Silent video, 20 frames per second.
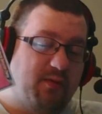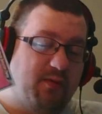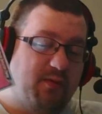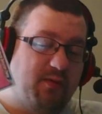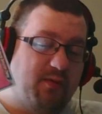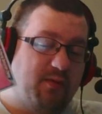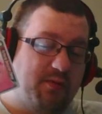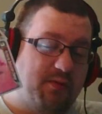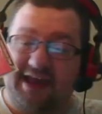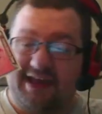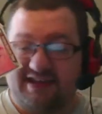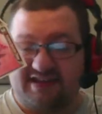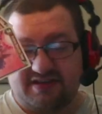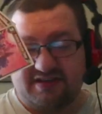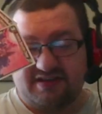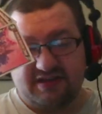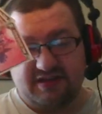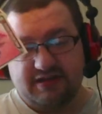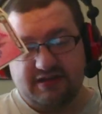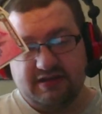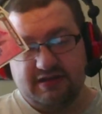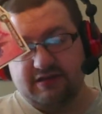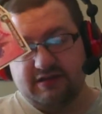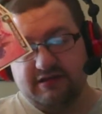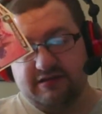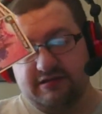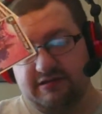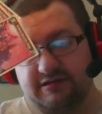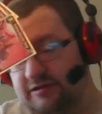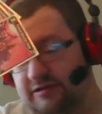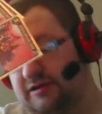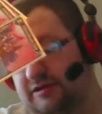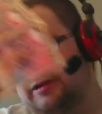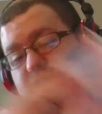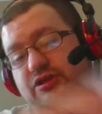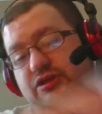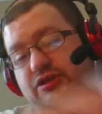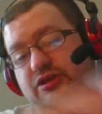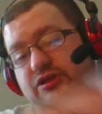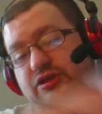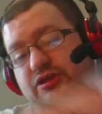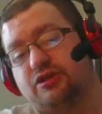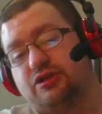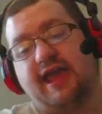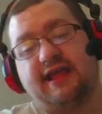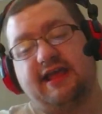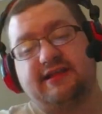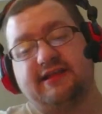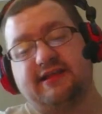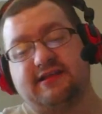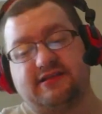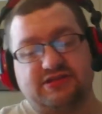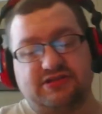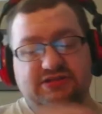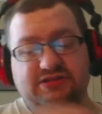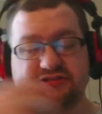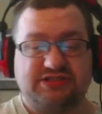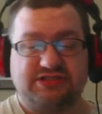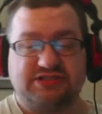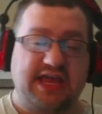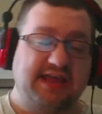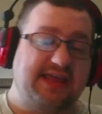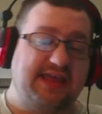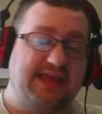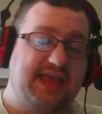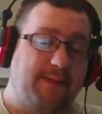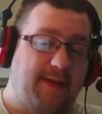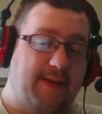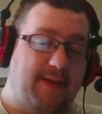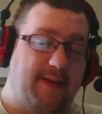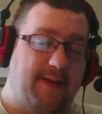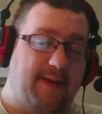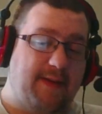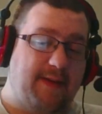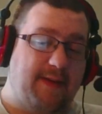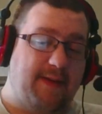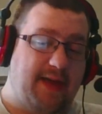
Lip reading: it gains 10k power,